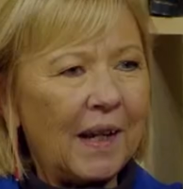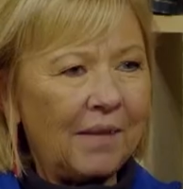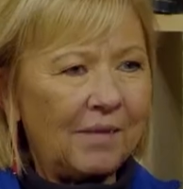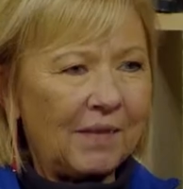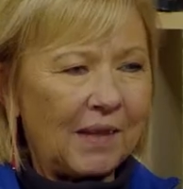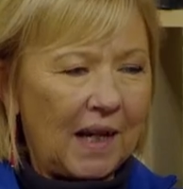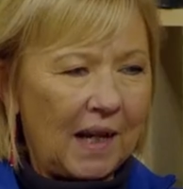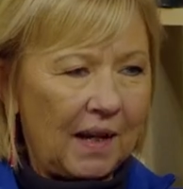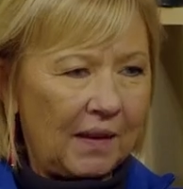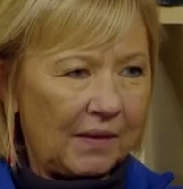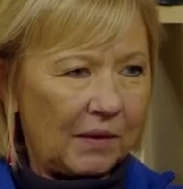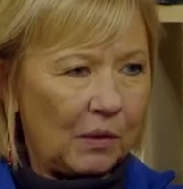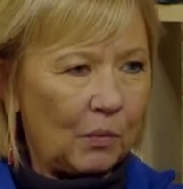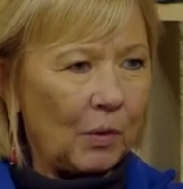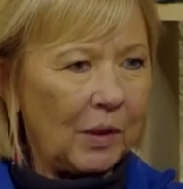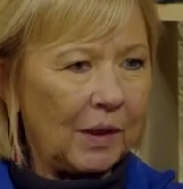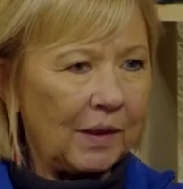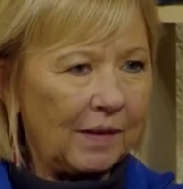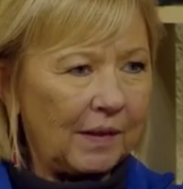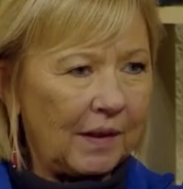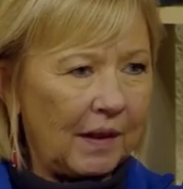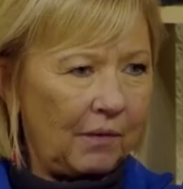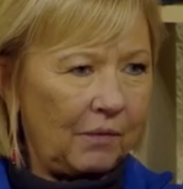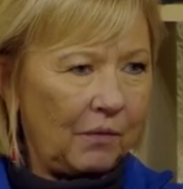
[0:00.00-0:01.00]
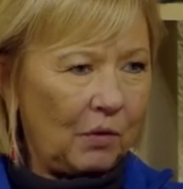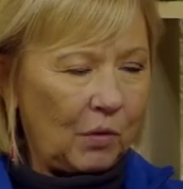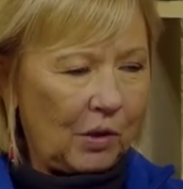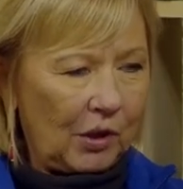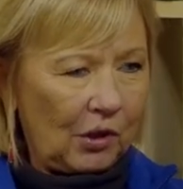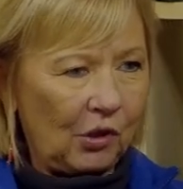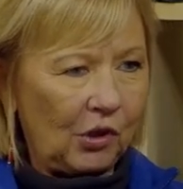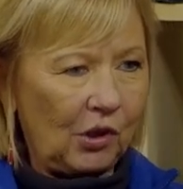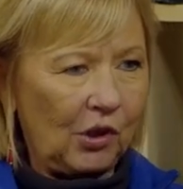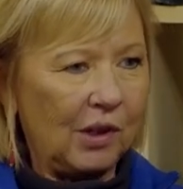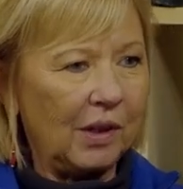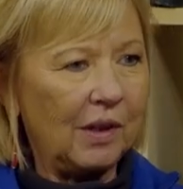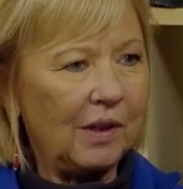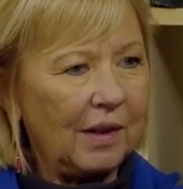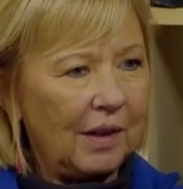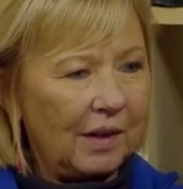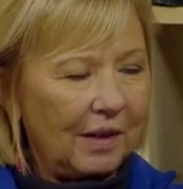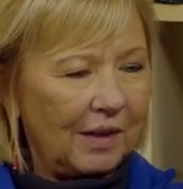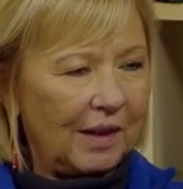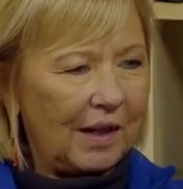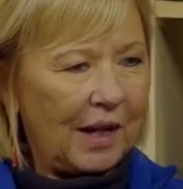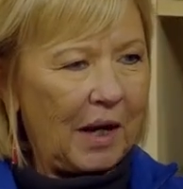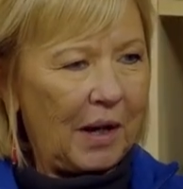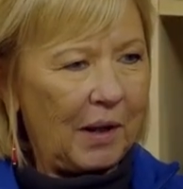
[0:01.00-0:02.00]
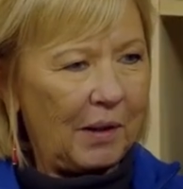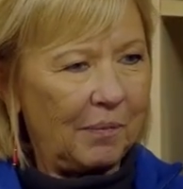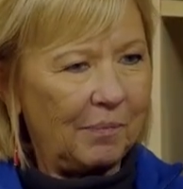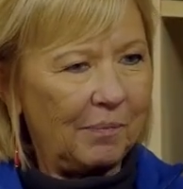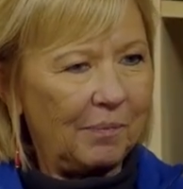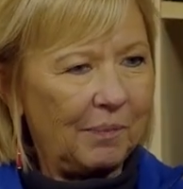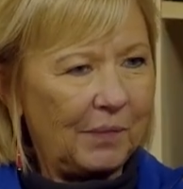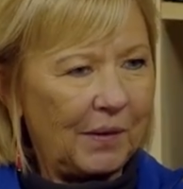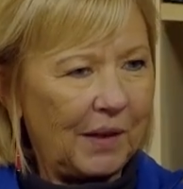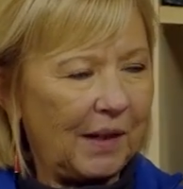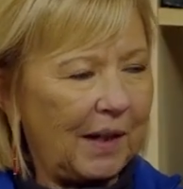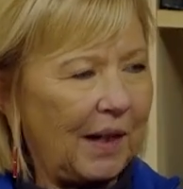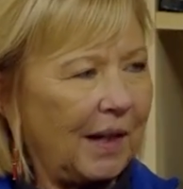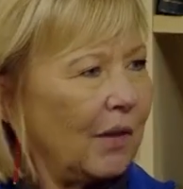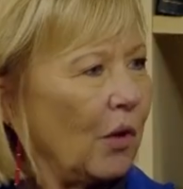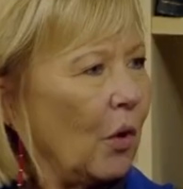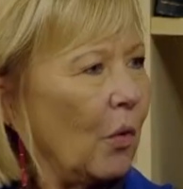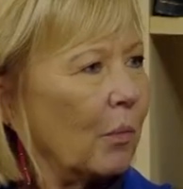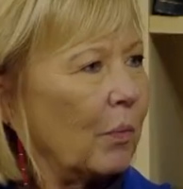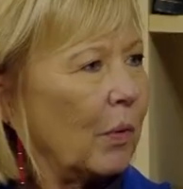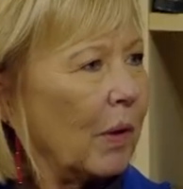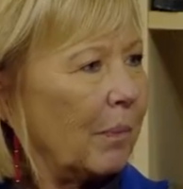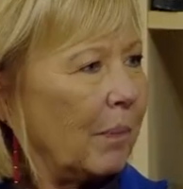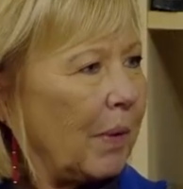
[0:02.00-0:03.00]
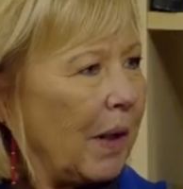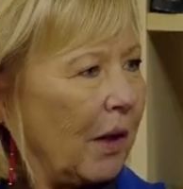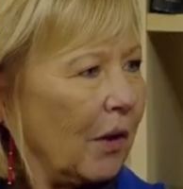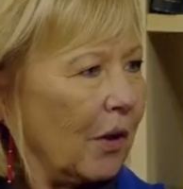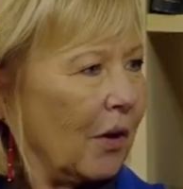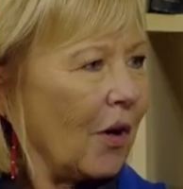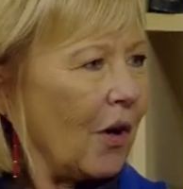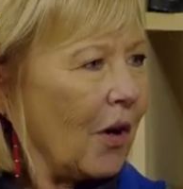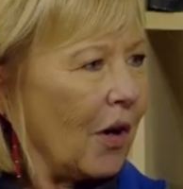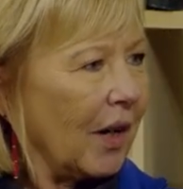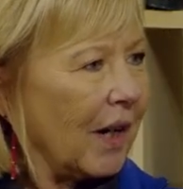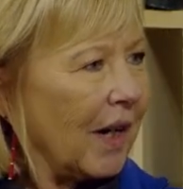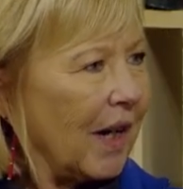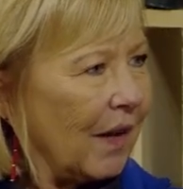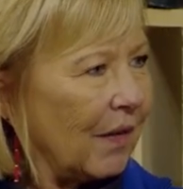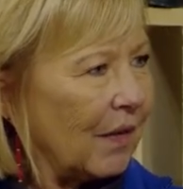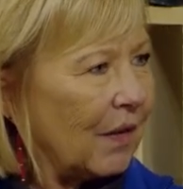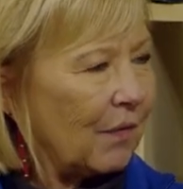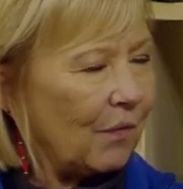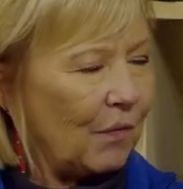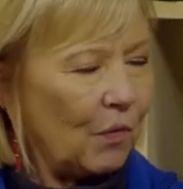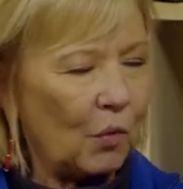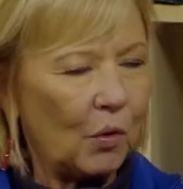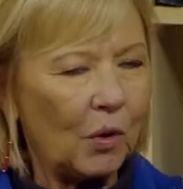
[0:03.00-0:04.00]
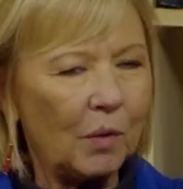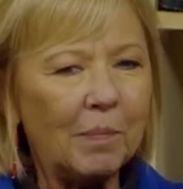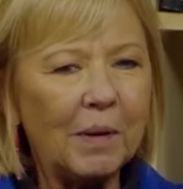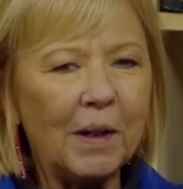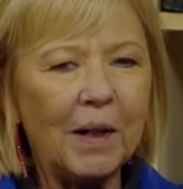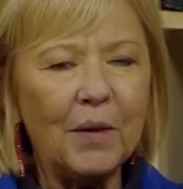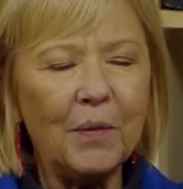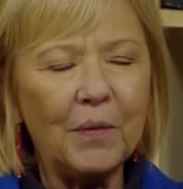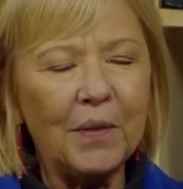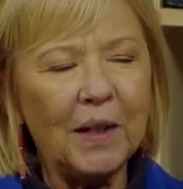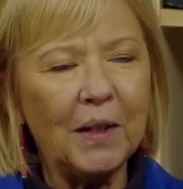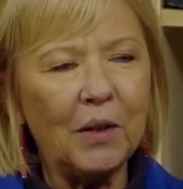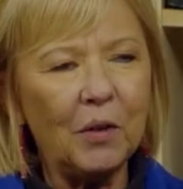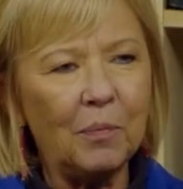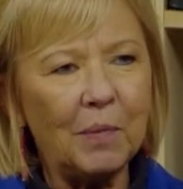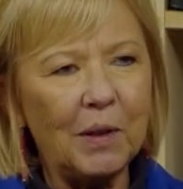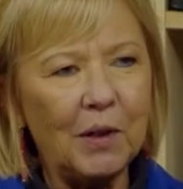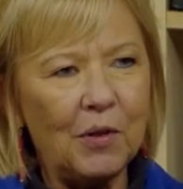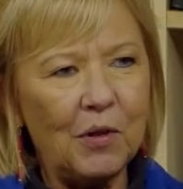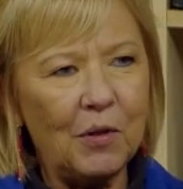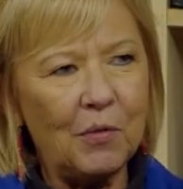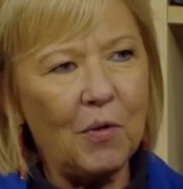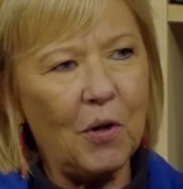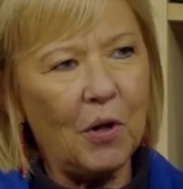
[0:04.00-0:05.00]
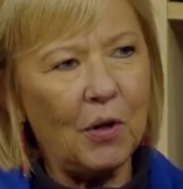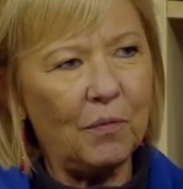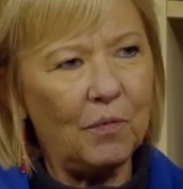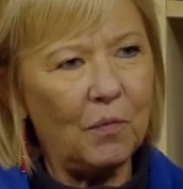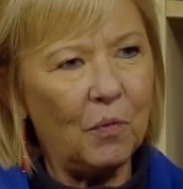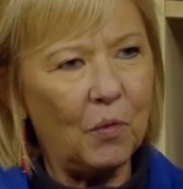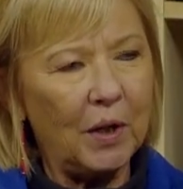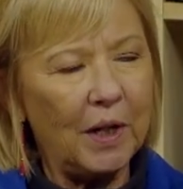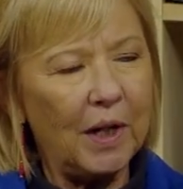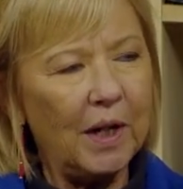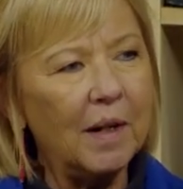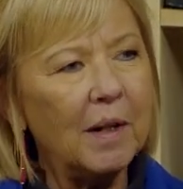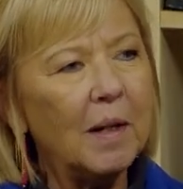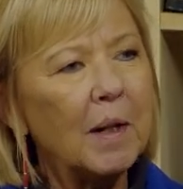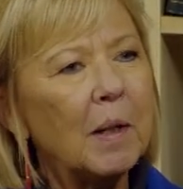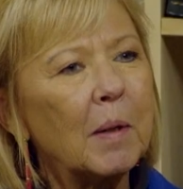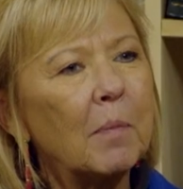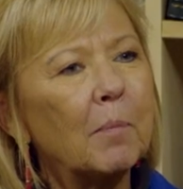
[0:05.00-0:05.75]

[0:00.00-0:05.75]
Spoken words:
have to ask one tough question that I don't prepare our guests for, but I don't think it'll be too hard for you.